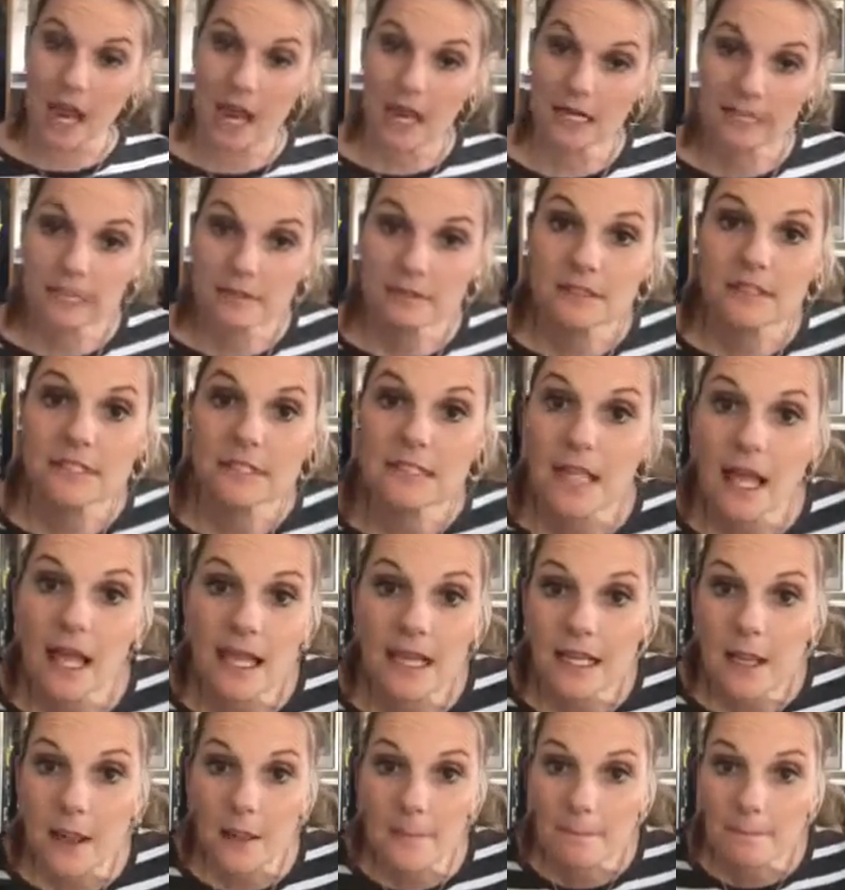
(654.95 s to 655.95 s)
and it was
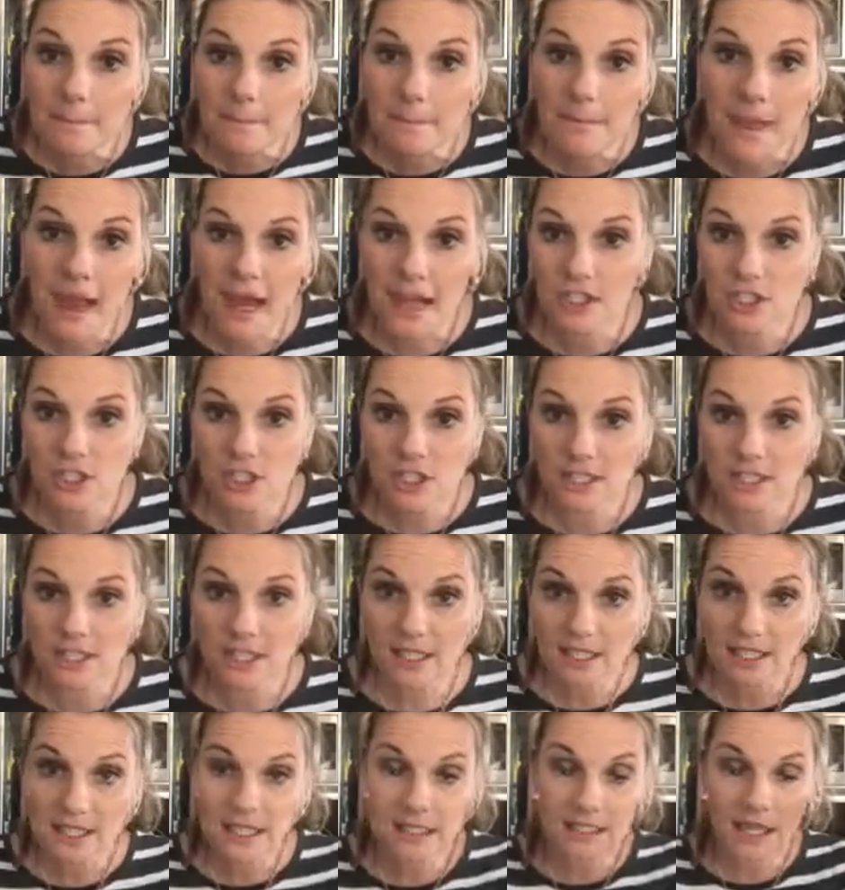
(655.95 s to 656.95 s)
like
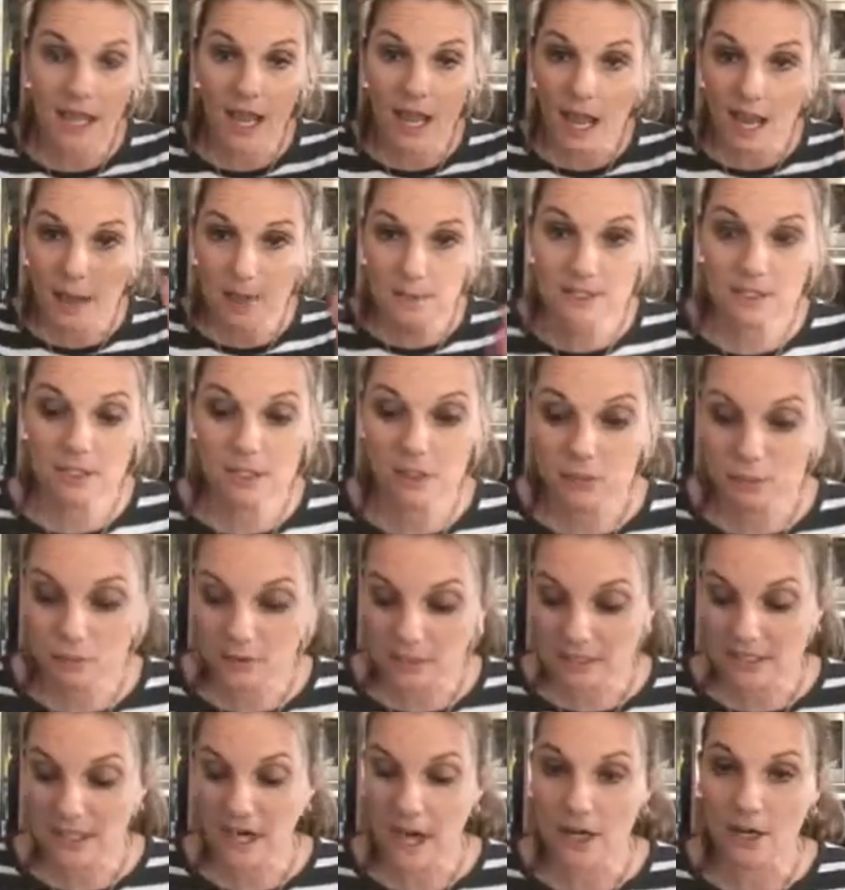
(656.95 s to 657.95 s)
magic. It
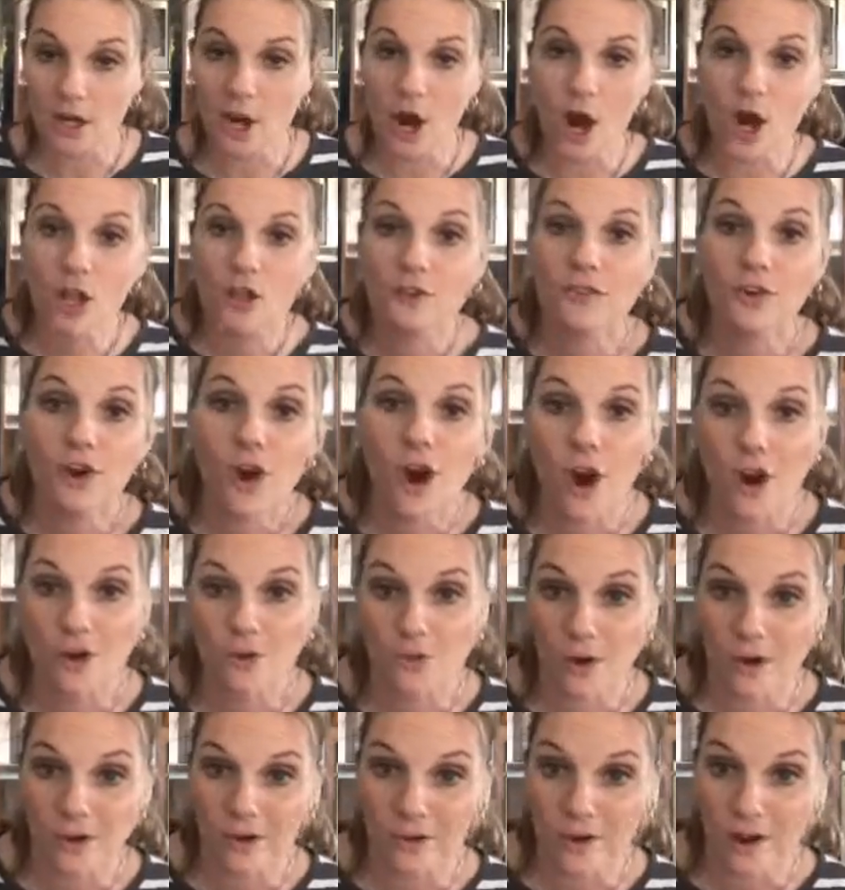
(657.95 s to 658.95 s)
absolutely got all of her hard
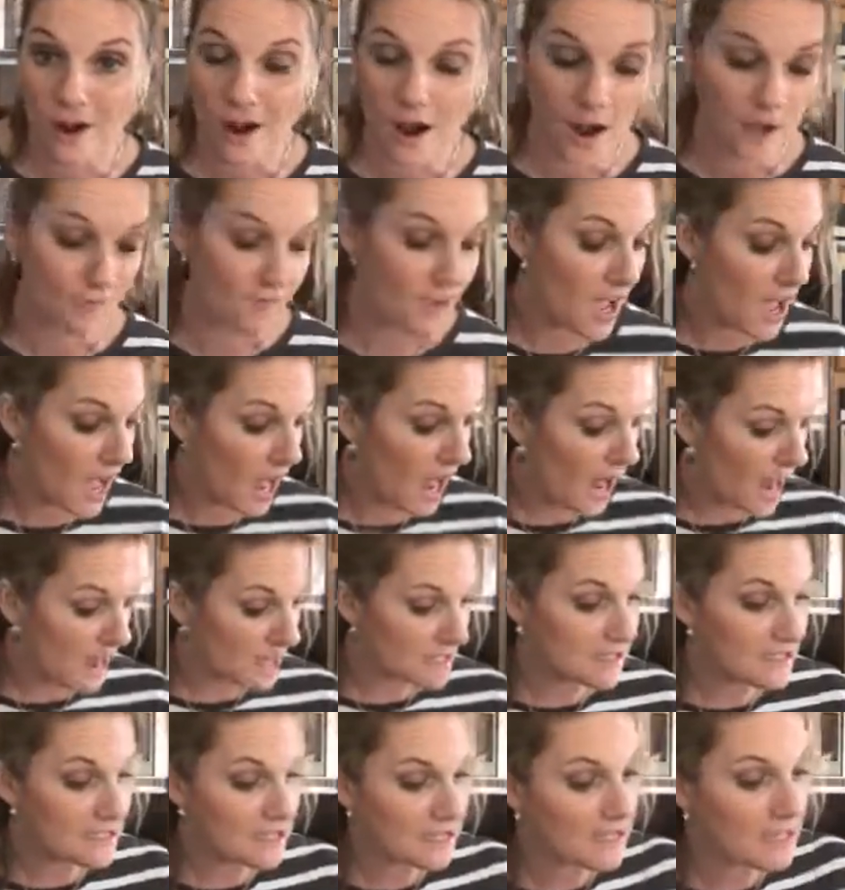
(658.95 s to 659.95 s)
water off. I
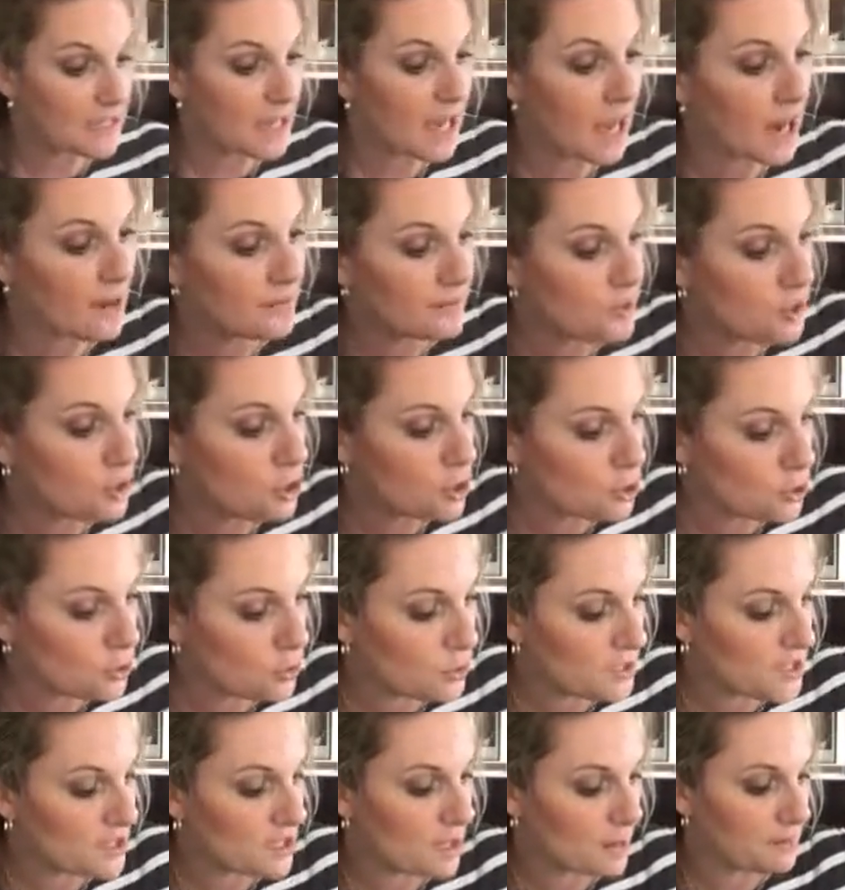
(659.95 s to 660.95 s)
did have to
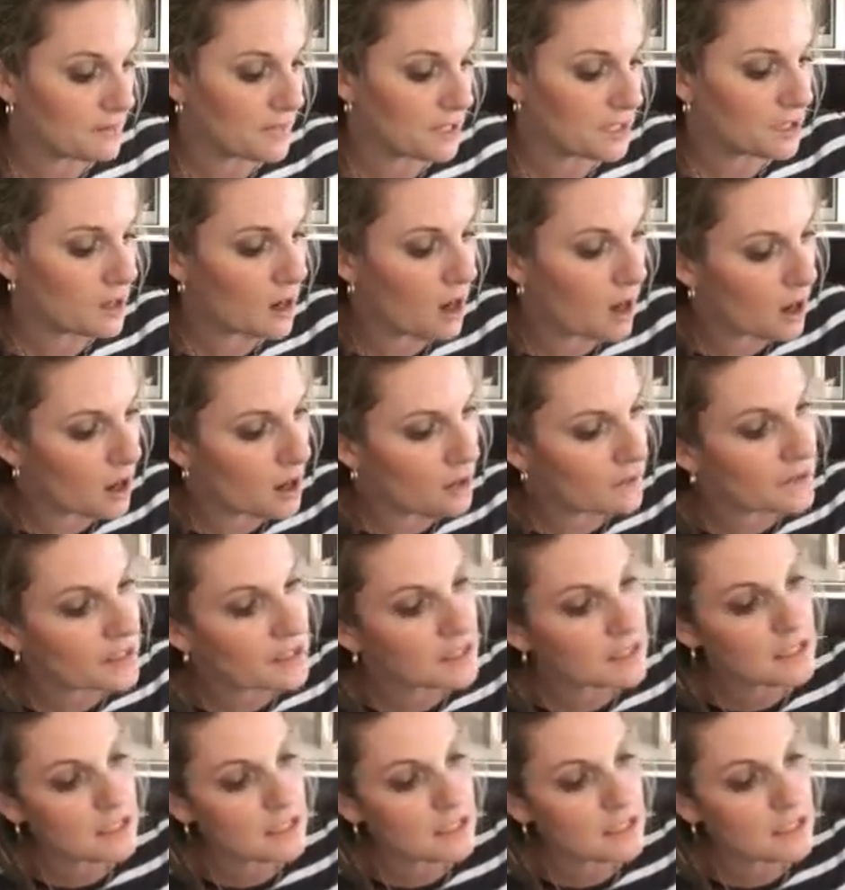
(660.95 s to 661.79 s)
use something called the